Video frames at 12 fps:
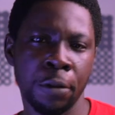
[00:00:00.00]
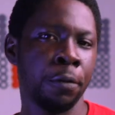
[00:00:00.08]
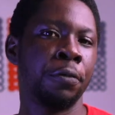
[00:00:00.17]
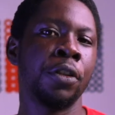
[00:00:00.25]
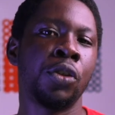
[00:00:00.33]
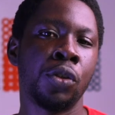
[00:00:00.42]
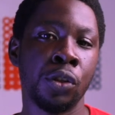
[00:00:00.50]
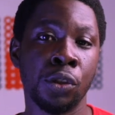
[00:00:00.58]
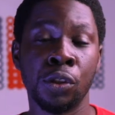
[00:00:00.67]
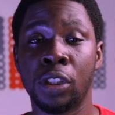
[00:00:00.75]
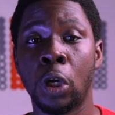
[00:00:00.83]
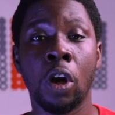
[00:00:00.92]
feel free to
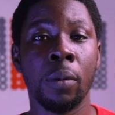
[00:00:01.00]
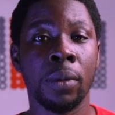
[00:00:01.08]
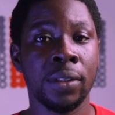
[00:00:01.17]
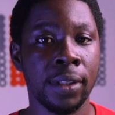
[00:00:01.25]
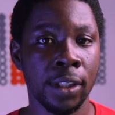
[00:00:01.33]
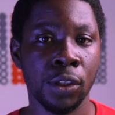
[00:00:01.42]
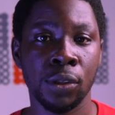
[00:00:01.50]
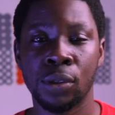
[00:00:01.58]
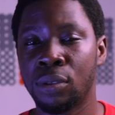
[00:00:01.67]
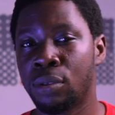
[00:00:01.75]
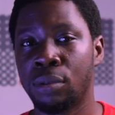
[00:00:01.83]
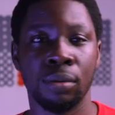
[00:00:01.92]
use the comment
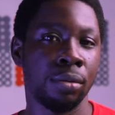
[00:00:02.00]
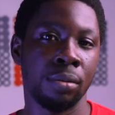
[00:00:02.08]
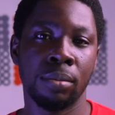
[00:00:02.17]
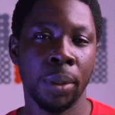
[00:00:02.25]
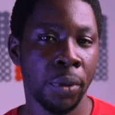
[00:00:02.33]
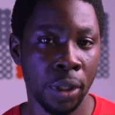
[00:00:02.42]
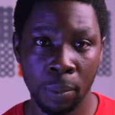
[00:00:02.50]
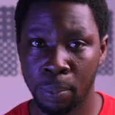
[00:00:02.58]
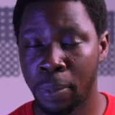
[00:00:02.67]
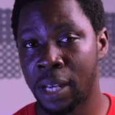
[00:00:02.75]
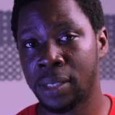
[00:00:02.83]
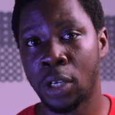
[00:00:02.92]
section to maybe
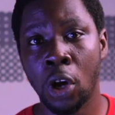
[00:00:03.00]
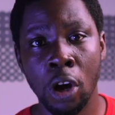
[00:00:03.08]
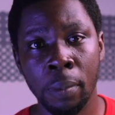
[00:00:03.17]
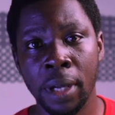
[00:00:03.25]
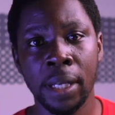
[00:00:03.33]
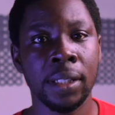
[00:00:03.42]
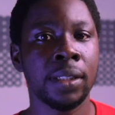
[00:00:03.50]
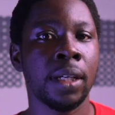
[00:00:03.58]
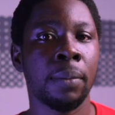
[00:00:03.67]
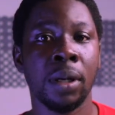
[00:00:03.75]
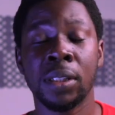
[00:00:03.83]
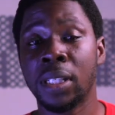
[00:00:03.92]
pass a comment
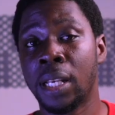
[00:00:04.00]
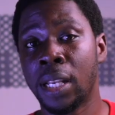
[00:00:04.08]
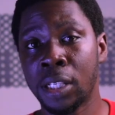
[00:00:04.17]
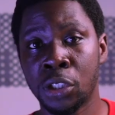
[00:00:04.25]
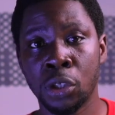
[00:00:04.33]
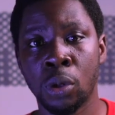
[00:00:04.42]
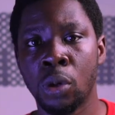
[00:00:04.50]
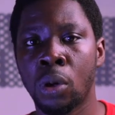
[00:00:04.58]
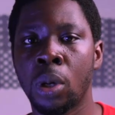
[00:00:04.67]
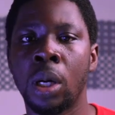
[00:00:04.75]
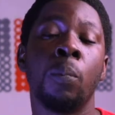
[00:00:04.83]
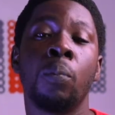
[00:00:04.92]
about the
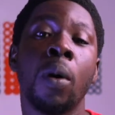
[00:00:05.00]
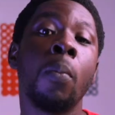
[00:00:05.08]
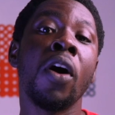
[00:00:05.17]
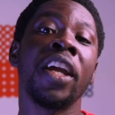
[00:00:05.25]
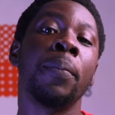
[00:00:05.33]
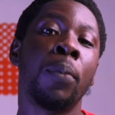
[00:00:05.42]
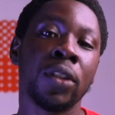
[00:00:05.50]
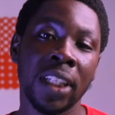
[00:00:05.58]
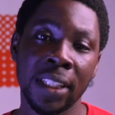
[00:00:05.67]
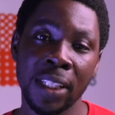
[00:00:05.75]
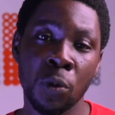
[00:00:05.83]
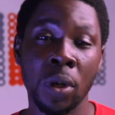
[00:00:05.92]
lecture. But more
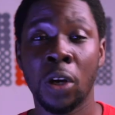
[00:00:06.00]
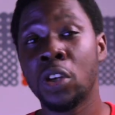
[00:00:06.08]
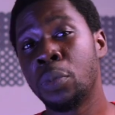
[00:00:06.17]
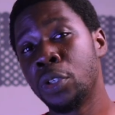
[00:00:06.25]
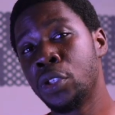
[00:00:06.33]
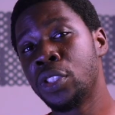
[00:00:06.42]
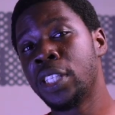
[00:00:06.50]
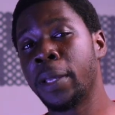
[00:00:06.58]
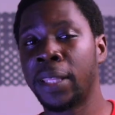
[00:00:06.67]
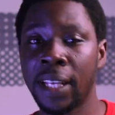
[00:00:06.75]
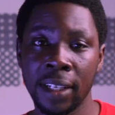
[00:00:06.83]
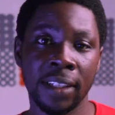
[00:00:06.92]
importantly, we are going to be using a
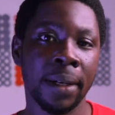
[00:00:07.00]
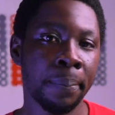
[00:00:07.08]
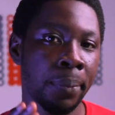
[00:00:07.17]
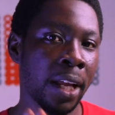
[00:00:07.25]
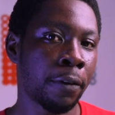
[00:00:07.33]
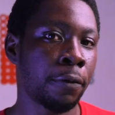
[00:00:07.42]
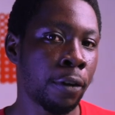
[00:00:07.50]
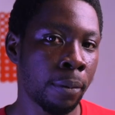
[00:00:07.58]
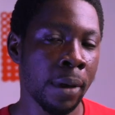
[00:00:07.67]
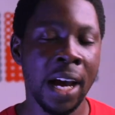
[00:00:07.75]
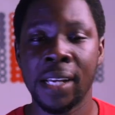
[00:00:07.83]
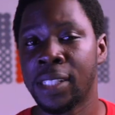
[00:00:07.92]
Telegram
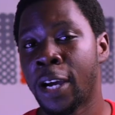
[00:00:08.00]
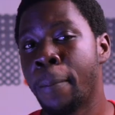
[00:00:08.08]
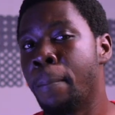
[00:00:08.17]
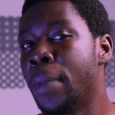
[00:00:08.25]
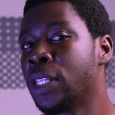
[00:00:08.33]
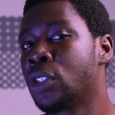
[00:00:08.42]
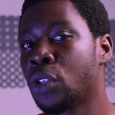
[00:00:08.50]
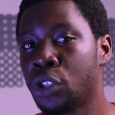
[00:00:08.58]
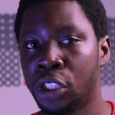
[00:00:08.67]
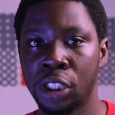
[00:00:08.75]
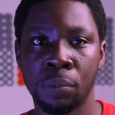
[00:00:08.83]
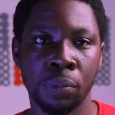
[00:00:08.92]
platform as our
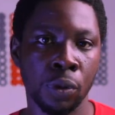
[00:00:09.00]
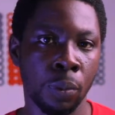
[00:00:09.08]
mentorship